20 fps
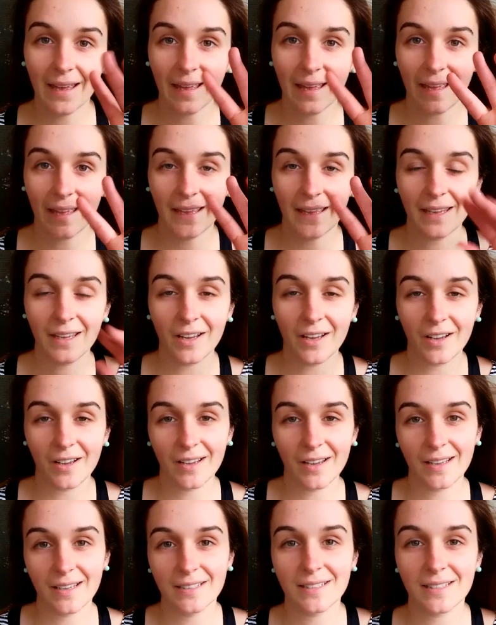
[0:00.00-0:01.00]
Hey
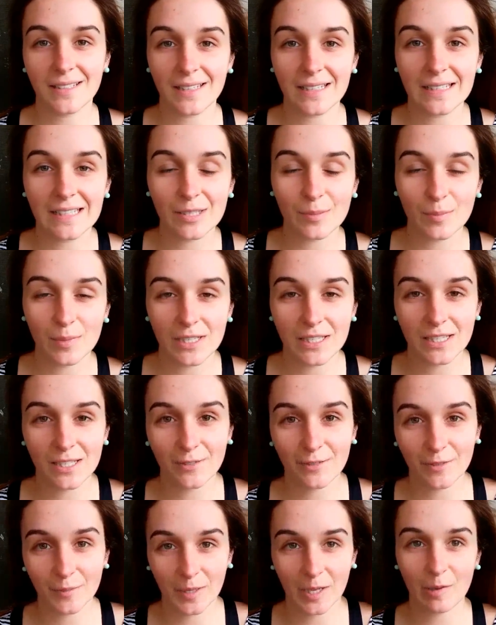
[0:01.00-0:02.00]
guys, it's Melissa
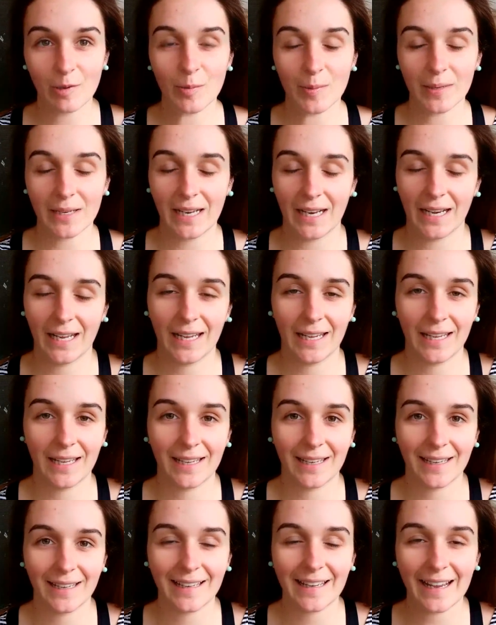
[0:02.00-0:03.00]
from Kiwibanana
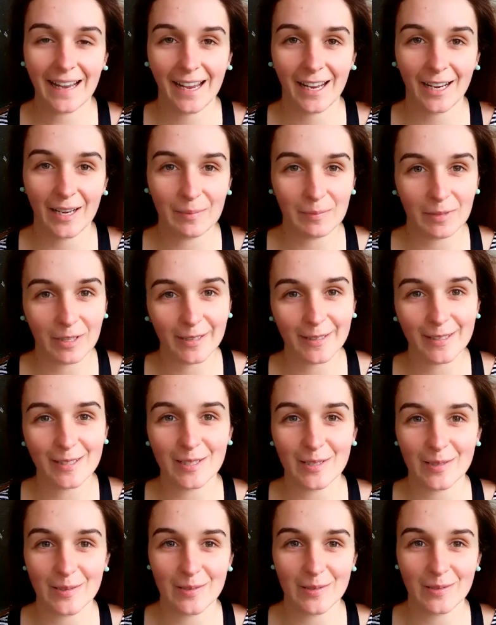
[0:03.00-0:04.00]
here, and I'm gonna do
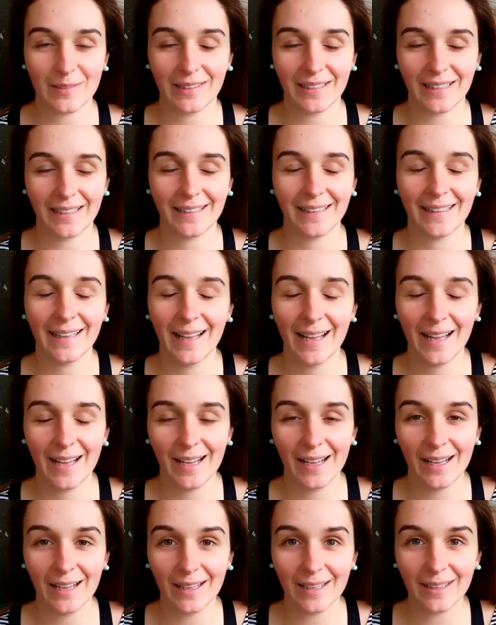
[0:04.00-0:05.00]
the
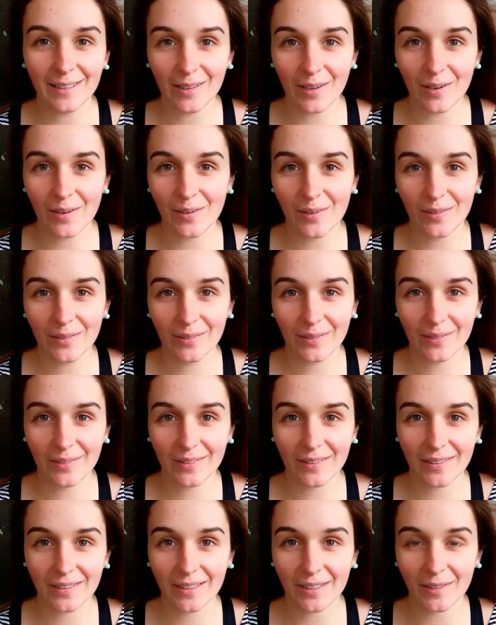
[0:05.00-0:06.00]
long
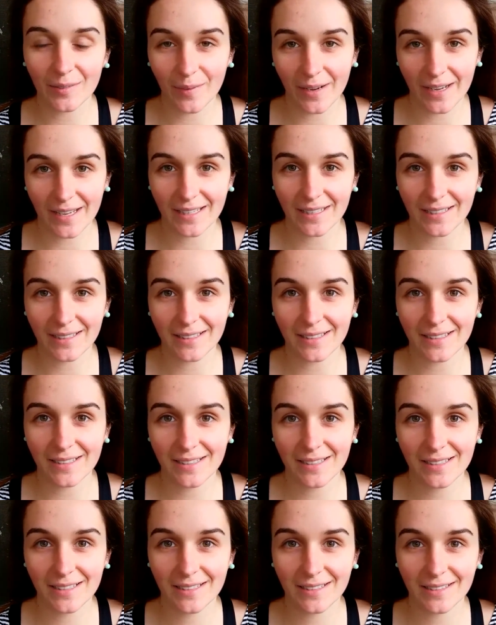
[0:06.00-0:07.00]
awaited
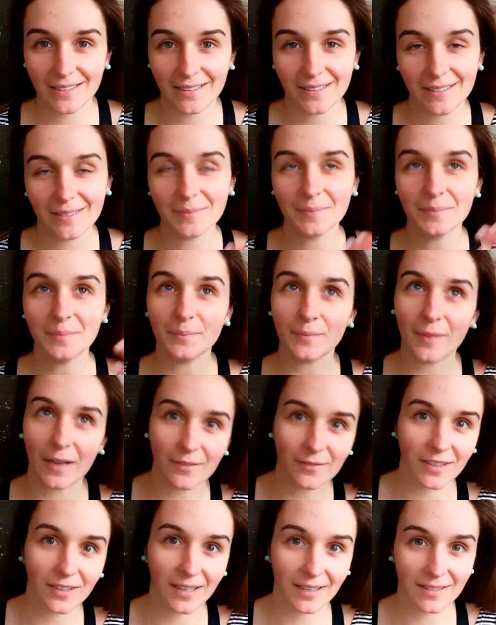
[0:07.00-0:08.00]
my
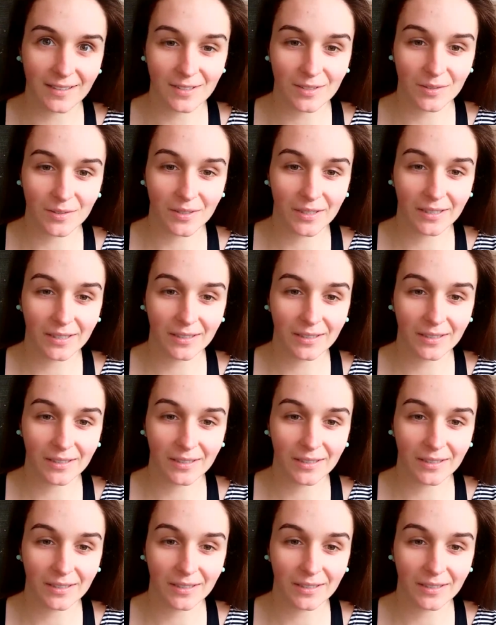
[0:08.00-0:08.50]
vegan story.